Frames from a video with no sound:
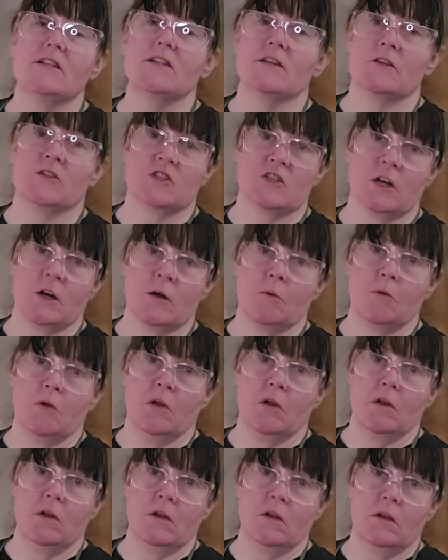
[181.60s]
It sounds
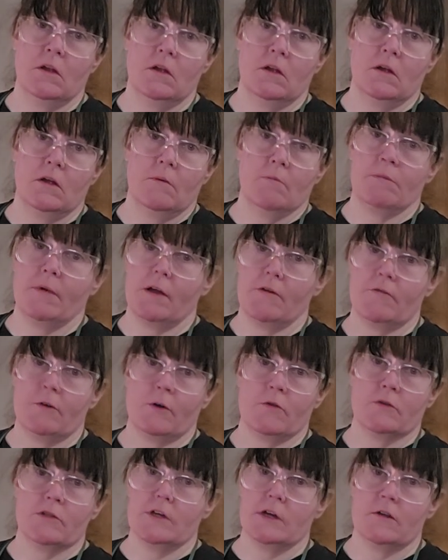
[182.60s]
terrible. My
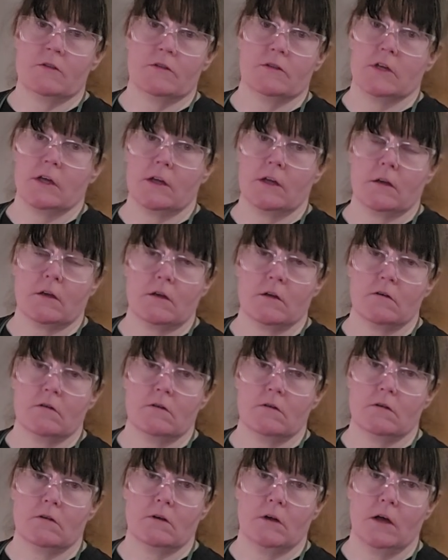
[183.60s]
phone sounds like
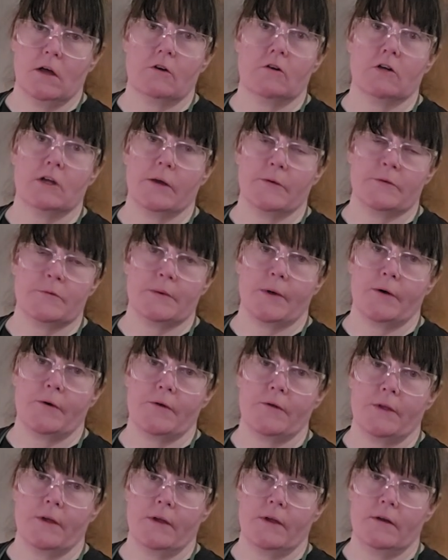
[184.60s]
100 times
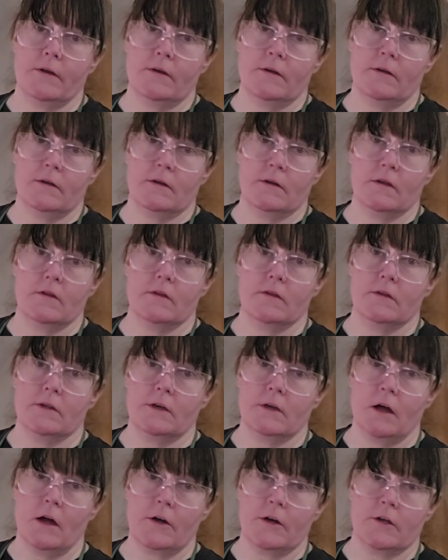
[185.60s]
better than
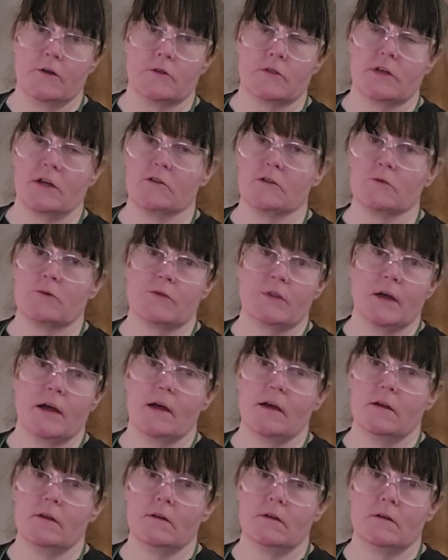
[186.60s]
the audio sounds with
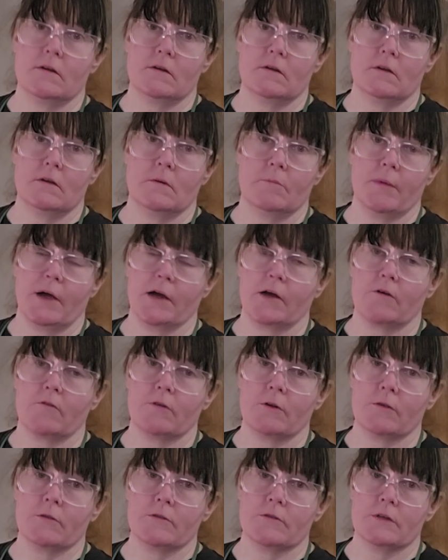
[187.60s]
that
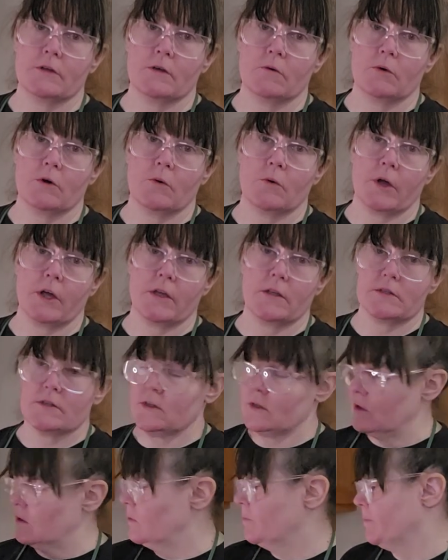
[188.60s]
microphone, so what a
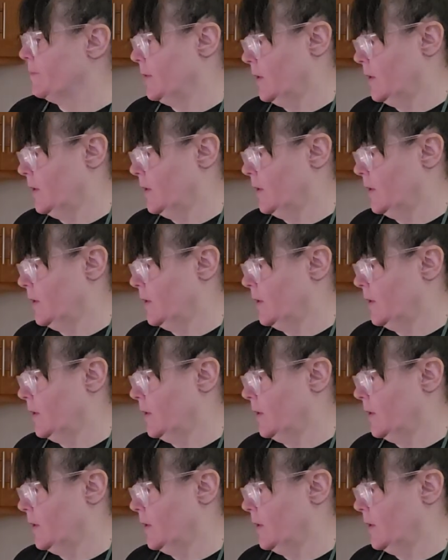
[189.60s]
waste.